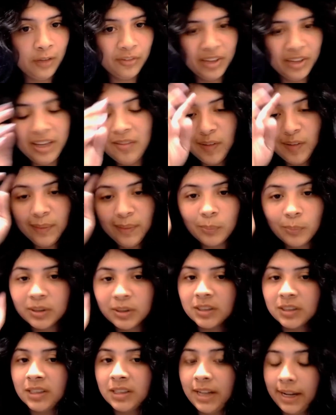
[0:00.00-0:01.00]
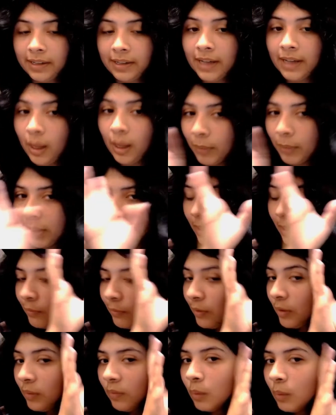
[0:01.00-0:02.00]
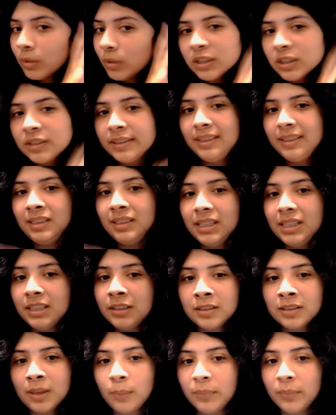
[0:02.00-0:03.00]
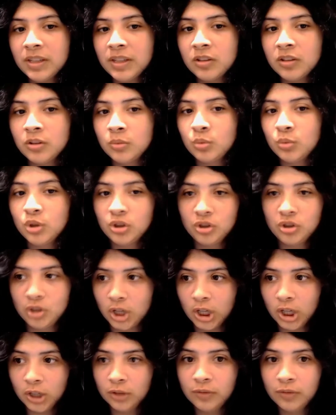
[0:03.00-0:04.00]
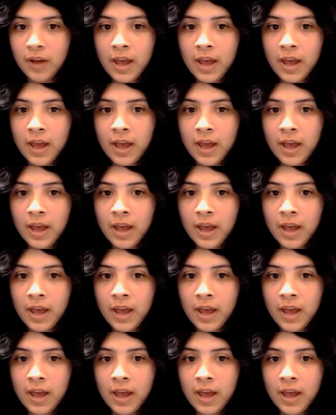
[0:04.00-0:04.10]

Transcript: Even if the person had it coming, even if the person did something to deserve